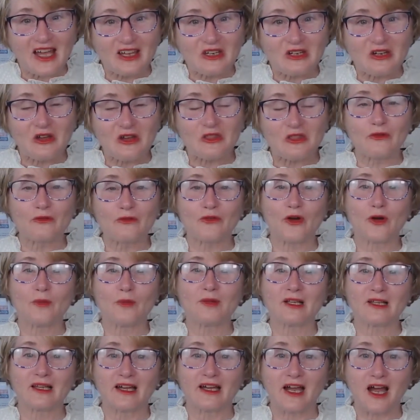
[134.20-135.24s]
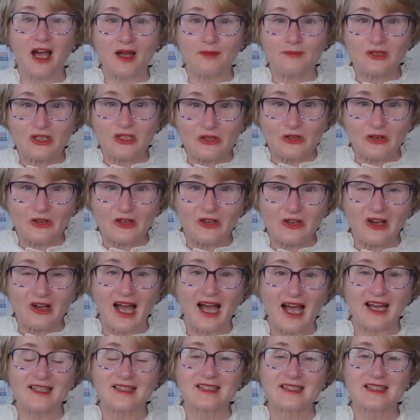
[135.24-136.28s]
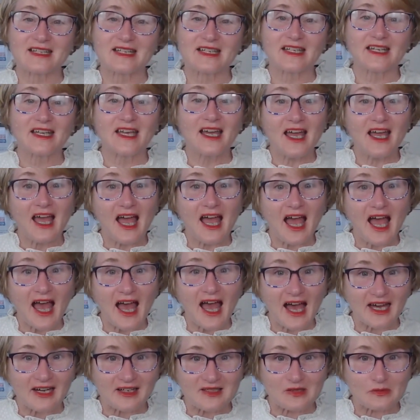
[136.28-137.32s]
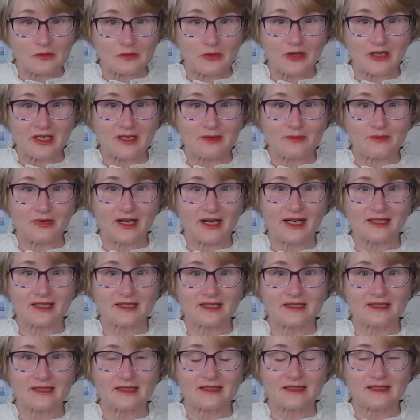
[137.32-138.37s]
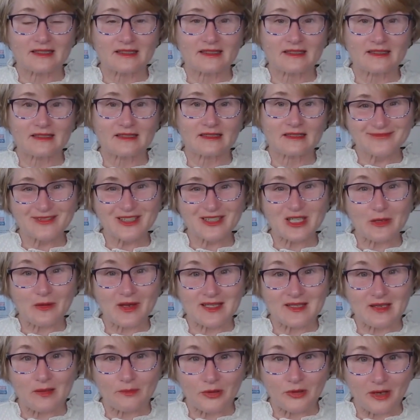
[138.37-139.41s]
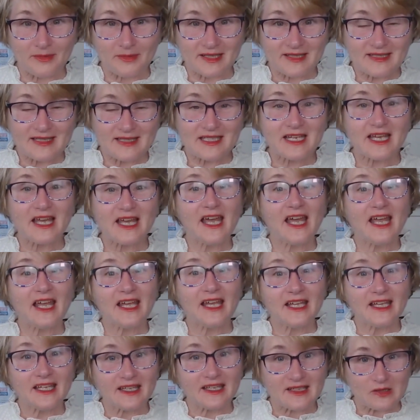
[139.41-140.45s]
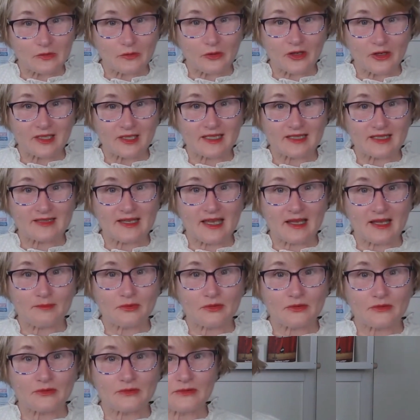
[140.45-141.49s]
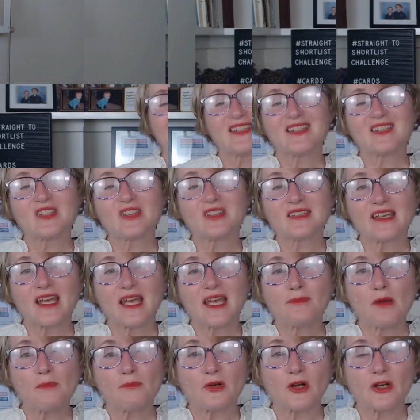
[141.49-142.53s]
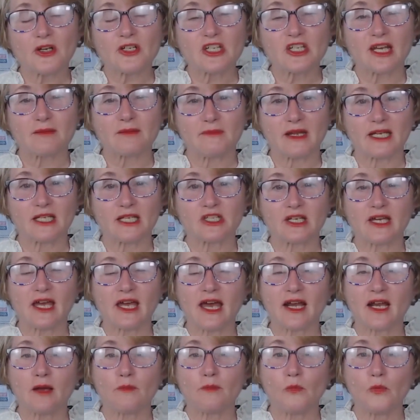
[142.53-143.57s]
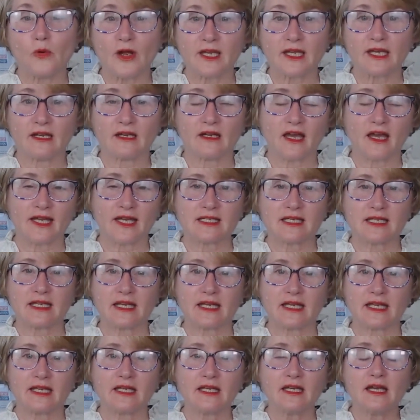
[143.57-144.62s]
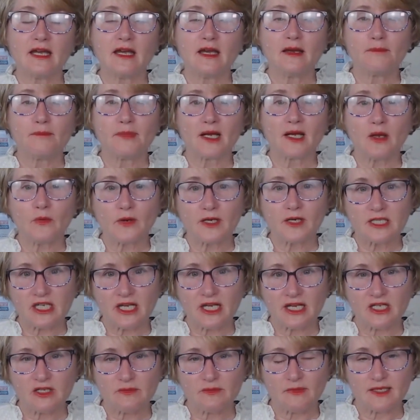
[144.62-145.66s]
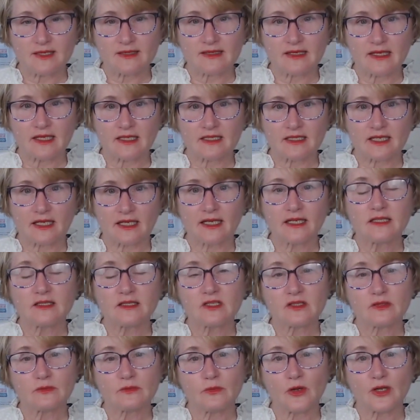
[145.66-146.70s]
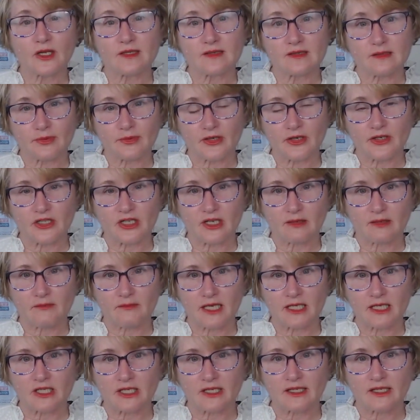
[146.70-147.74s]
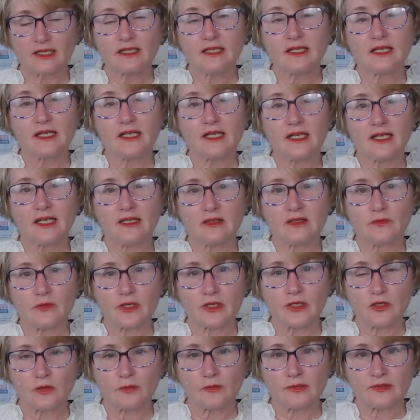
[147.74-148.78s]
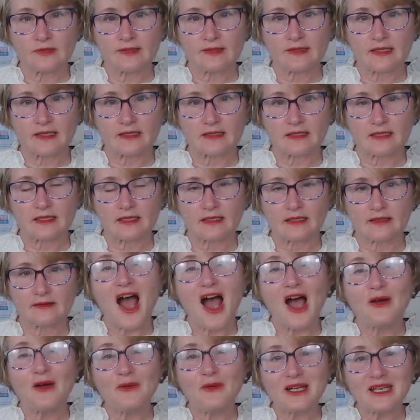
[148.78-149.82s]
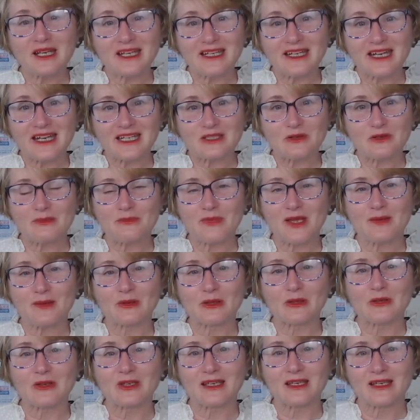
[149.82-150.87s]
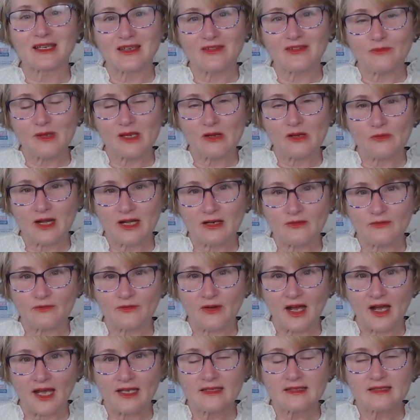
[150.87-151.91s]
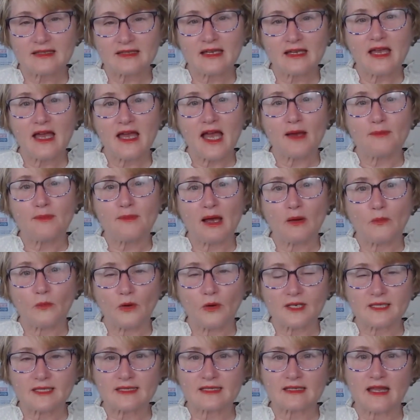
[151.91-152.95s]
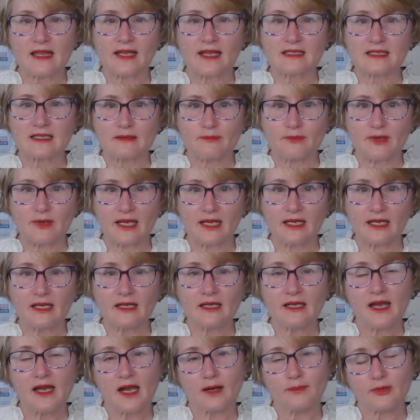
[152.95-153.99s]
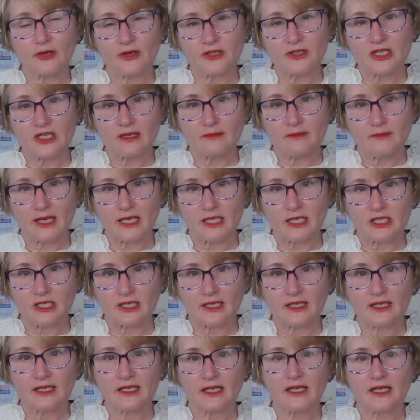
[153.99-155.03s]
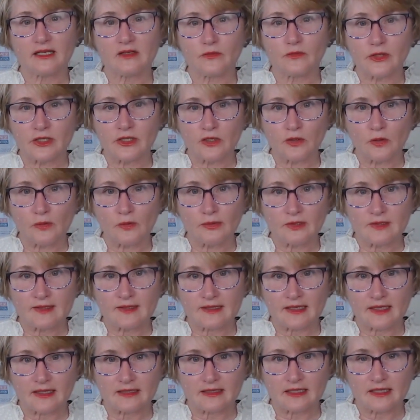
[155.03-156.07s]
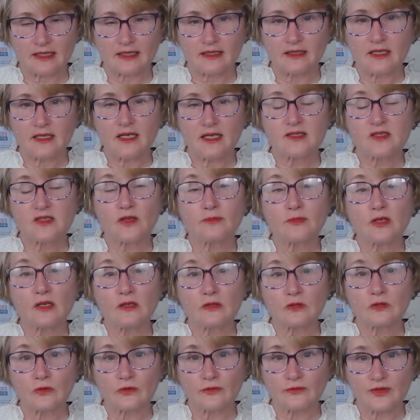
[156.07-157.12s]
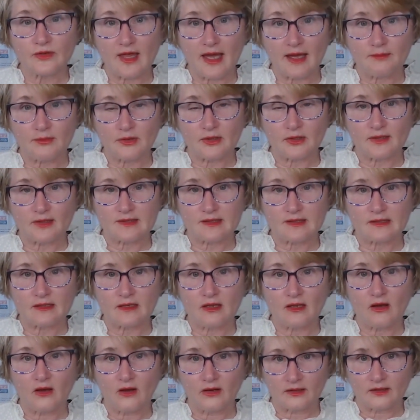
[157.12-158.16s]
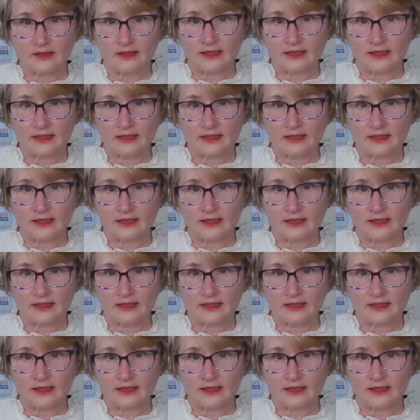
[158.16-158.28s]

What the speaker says: you know the formula. I'm sure you're asking, how does it work in practice? So as I promised, here's a worked example. So say I'm a project manager and I'm working in IT, but I want to change my sector to work as a project manager in the renewables sector. I want to connect with people who can give me great advice about what it's like to be a project manager in the renewables sector. So I'm going to look for that person on